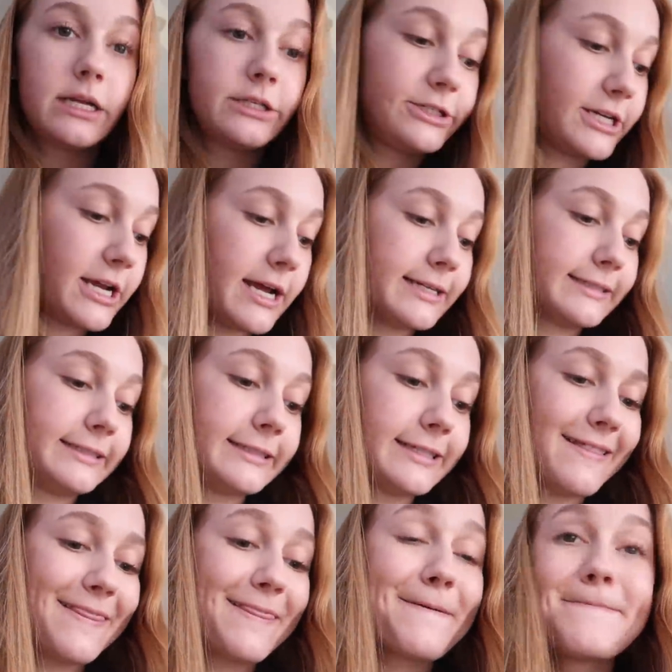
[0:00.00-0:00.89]
I checked
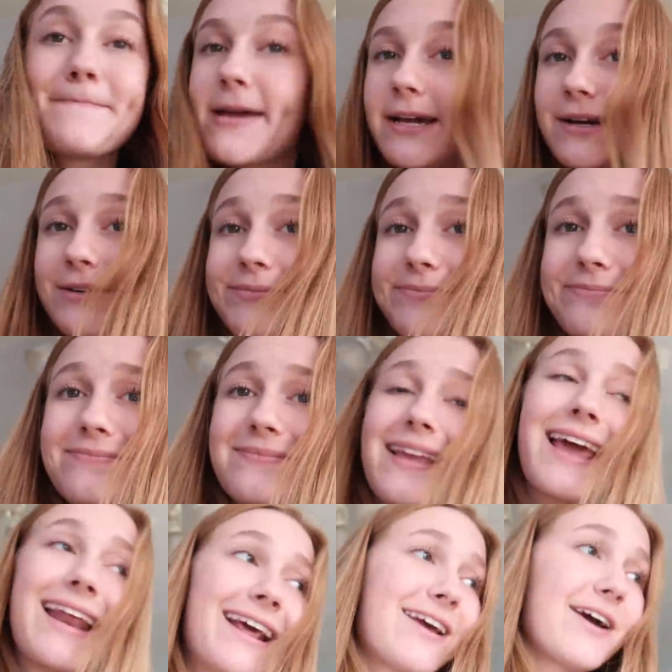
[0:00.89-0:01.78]
the mail
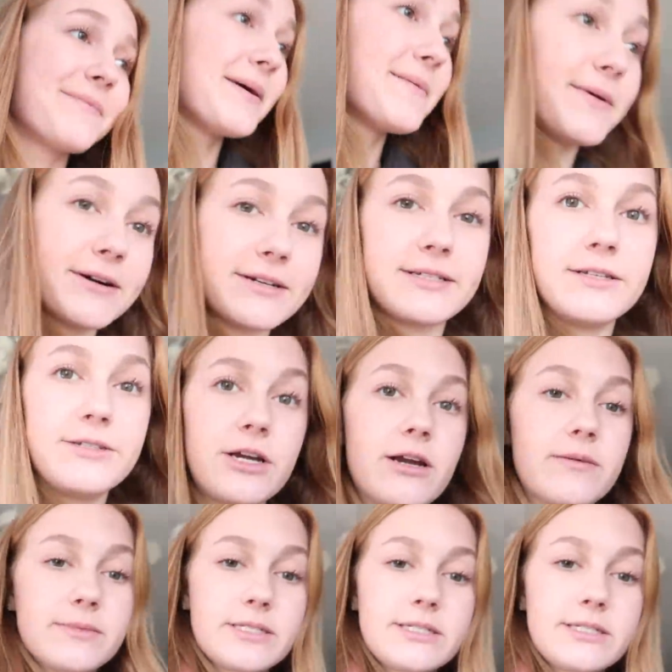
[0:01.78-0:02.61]
and I got my BoxyCharm,